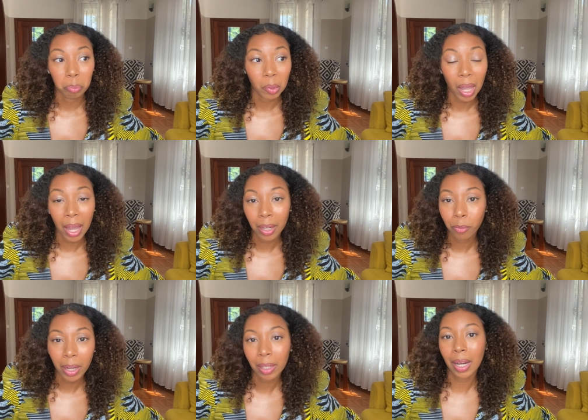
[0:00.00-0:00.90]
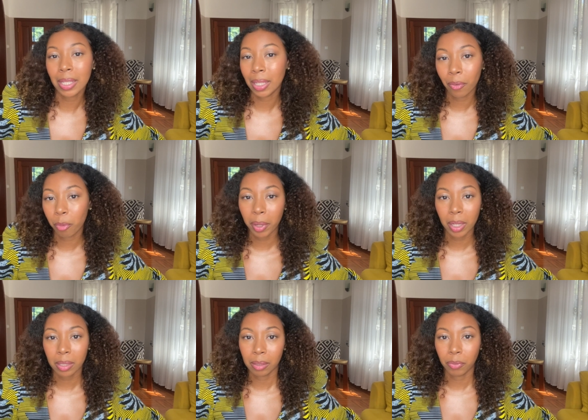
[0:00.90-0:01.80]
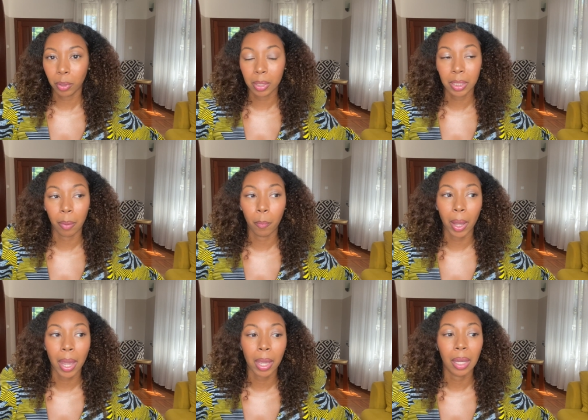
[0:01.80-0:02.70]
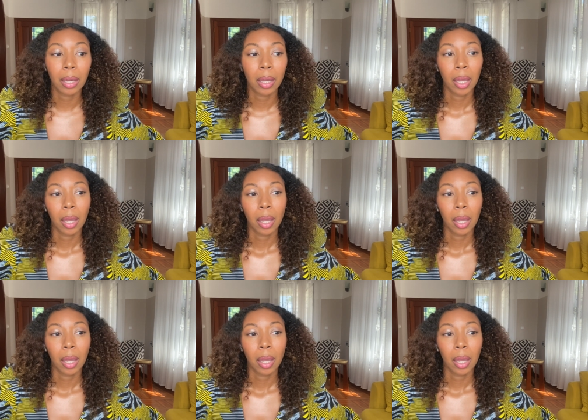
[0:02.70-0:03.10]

I recognize that everybody doesn't feel the same way.